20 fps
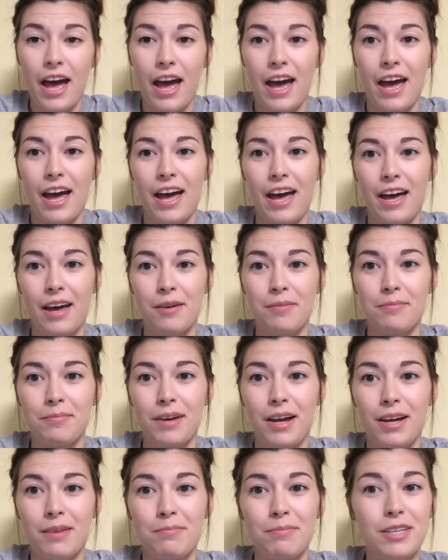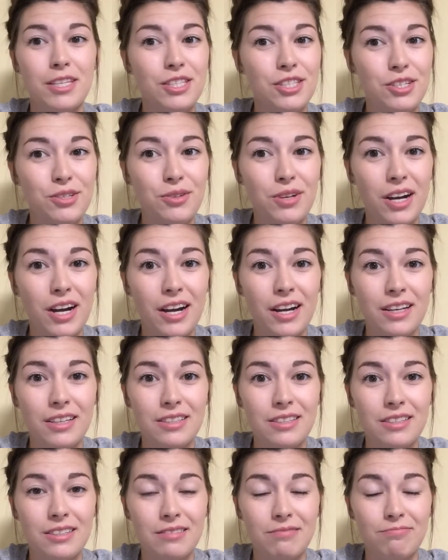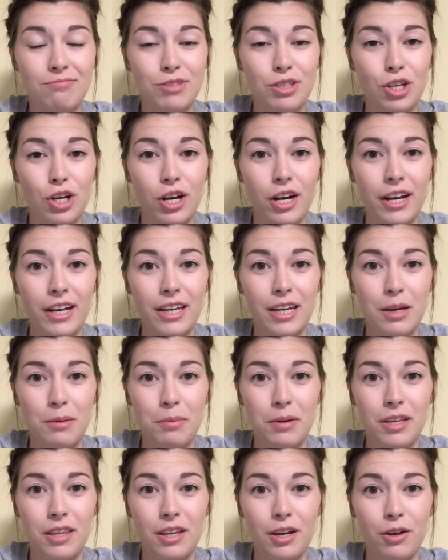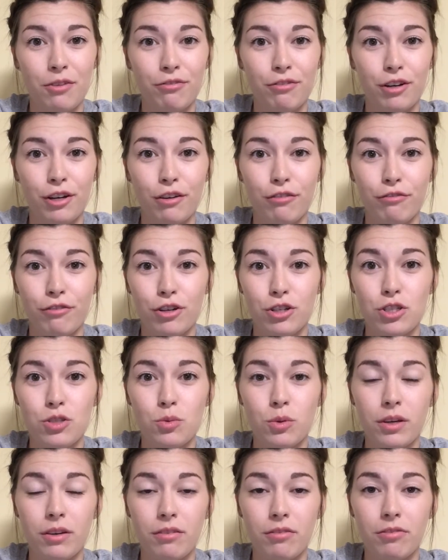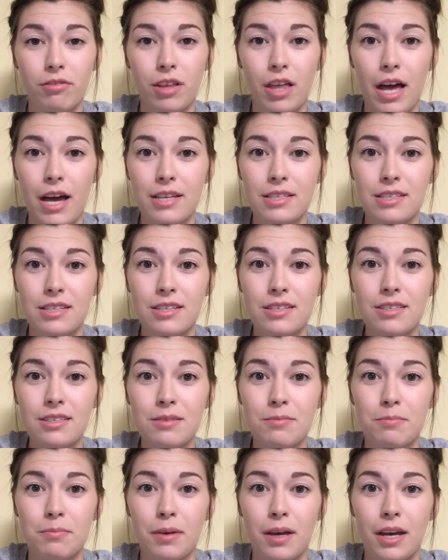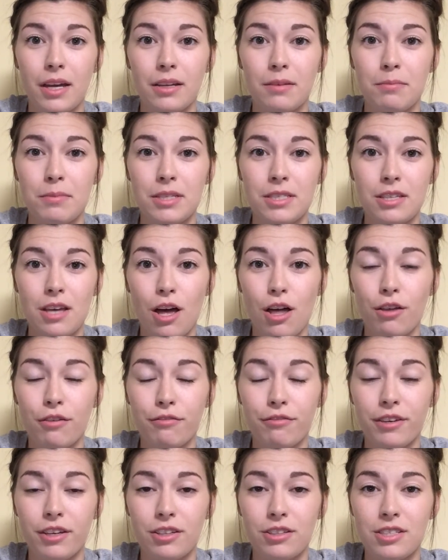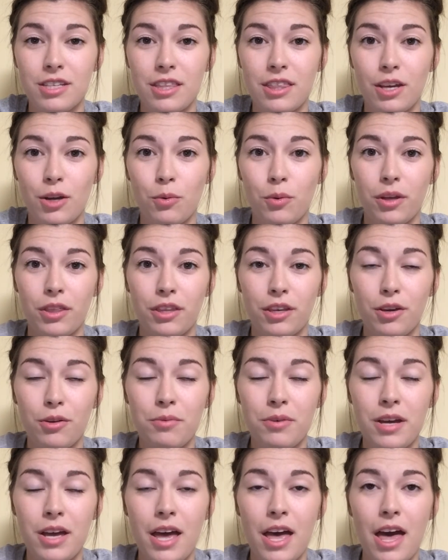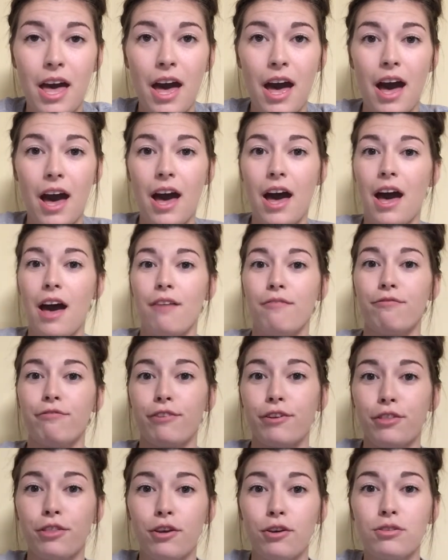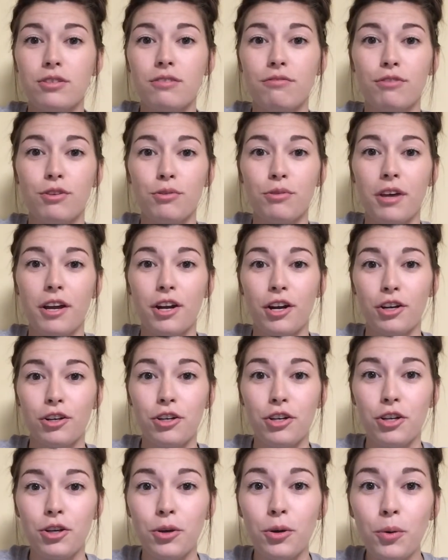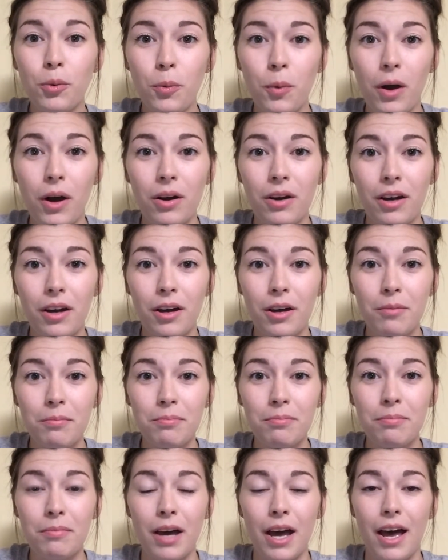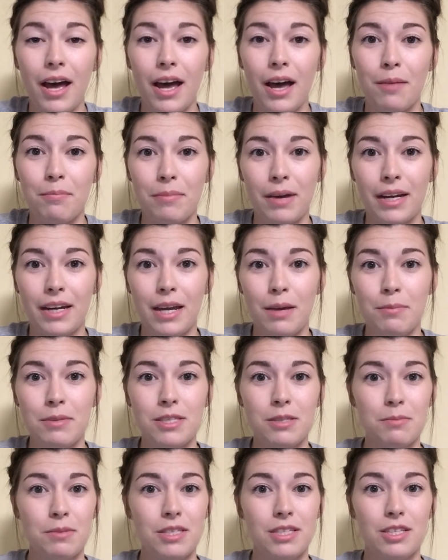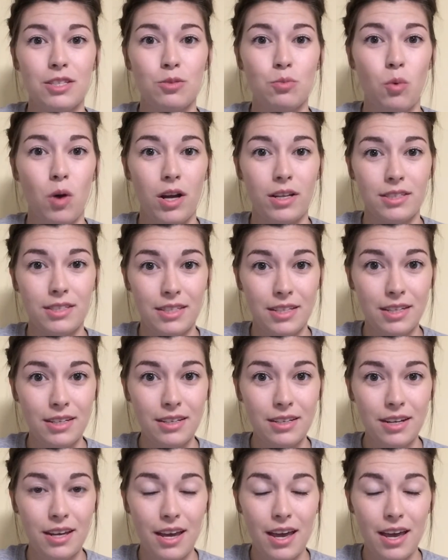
I miss you guys. Sorry I can't be there for your first week of classes, but Miss Hollifield's in there with you. For those of you that are new, welcome. My name is Mrs. Watson.